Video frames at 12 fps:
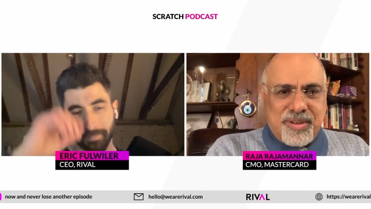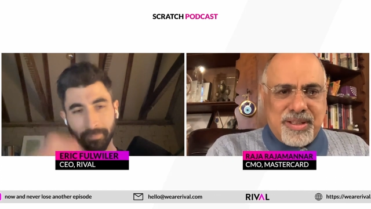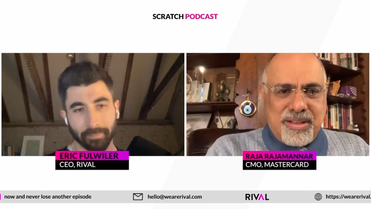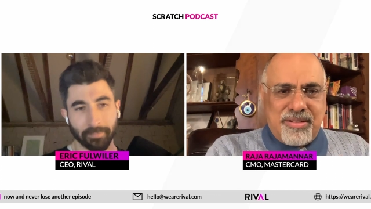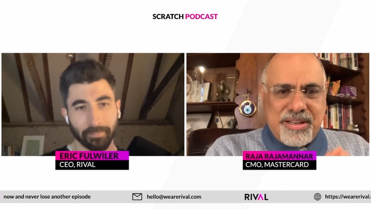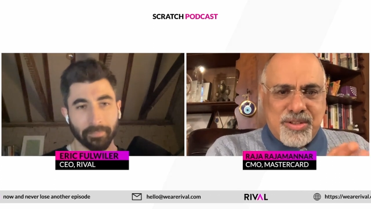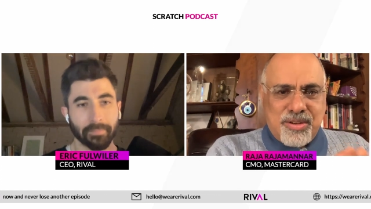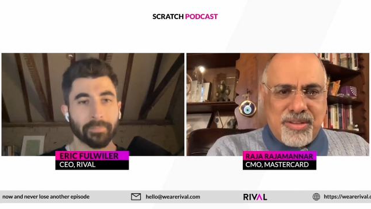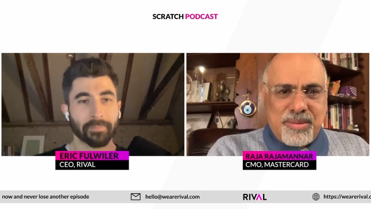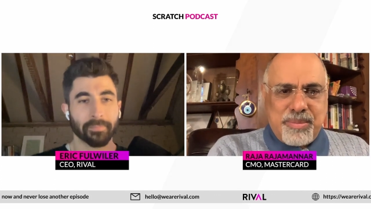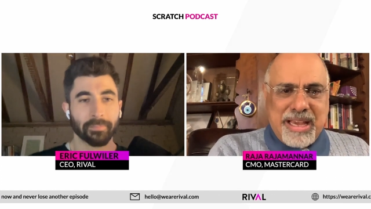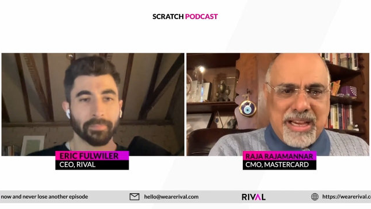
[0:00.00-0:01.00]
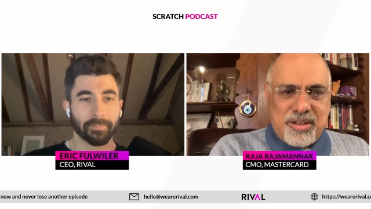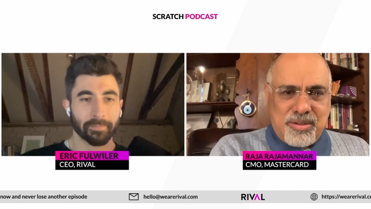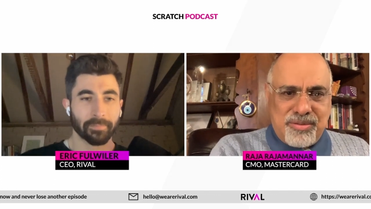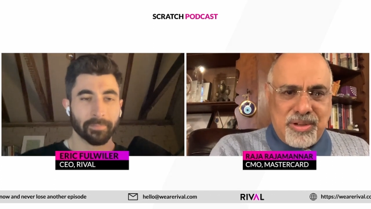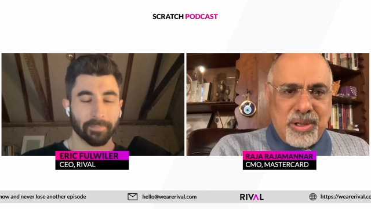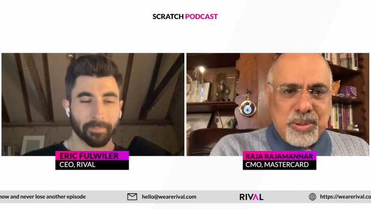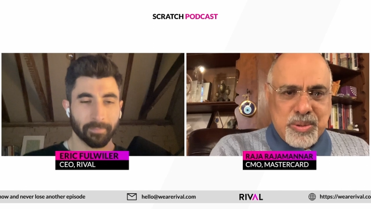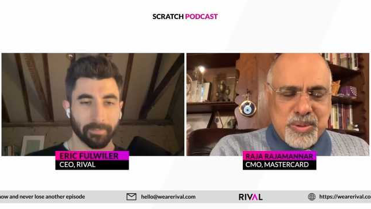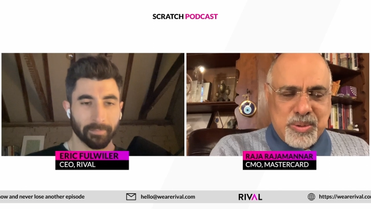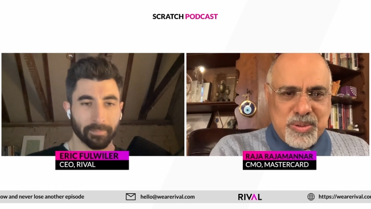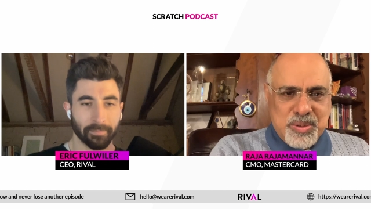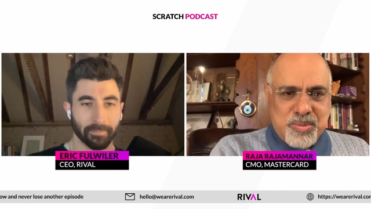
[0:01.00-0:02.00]
Speaker 1: for the rest of the pack to follow,
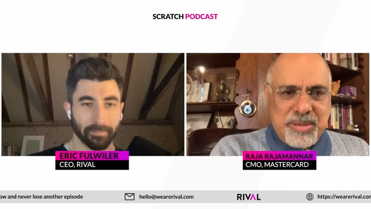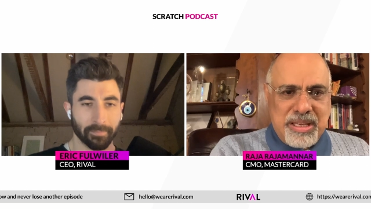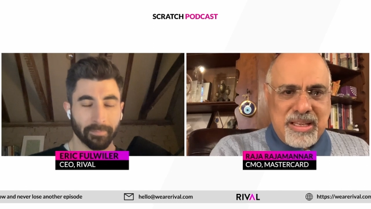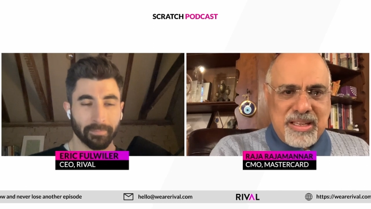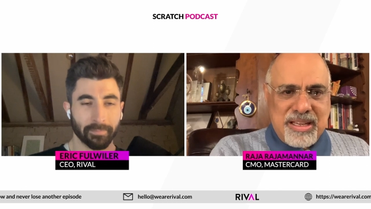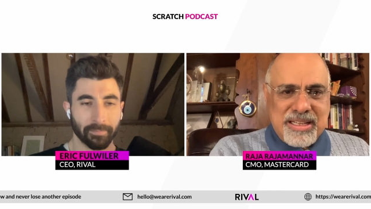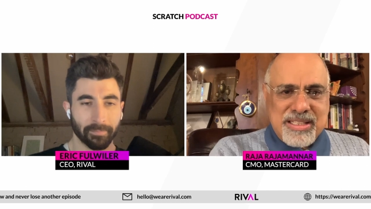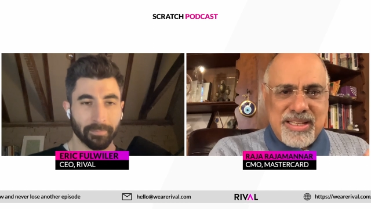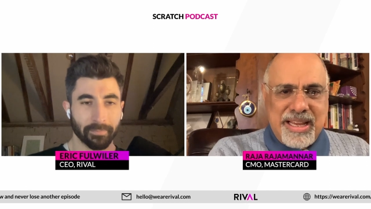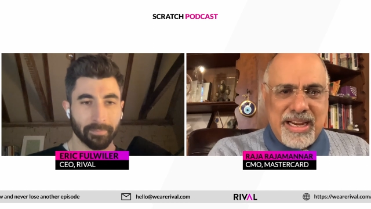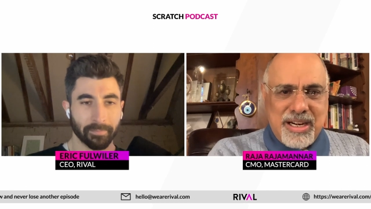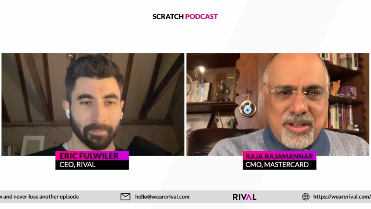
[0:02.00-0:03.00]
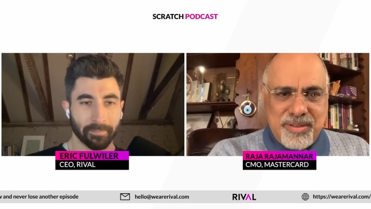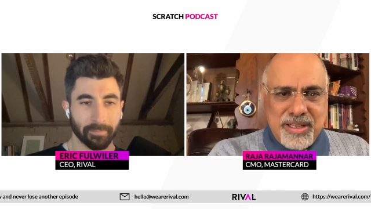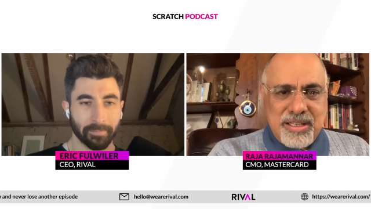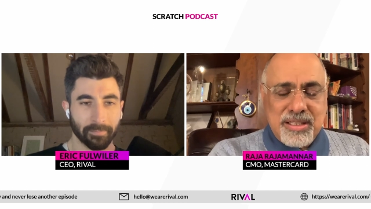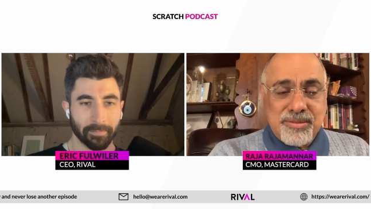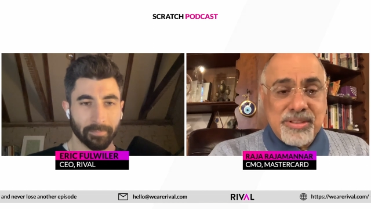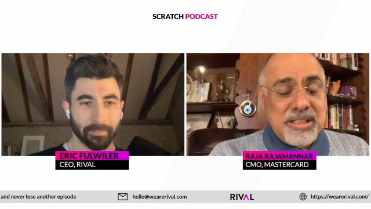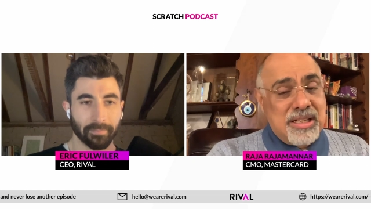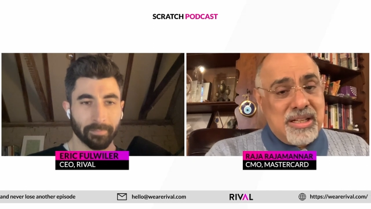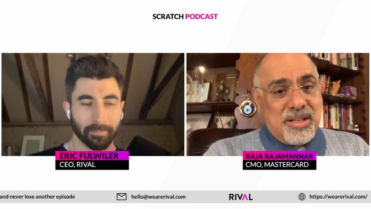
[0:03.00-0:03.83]
so to speak, and stay ahead of the curve,